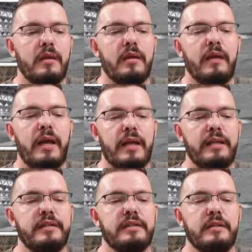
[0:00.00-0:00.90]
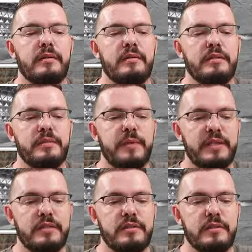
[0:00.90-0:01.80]
alleys and
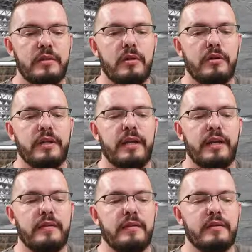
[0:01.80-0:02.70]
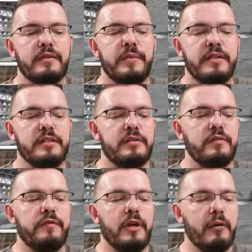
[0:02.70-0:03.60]
spaces to congregate and spaces to
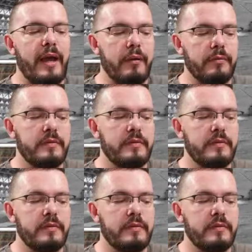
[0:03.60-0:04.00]
flow out,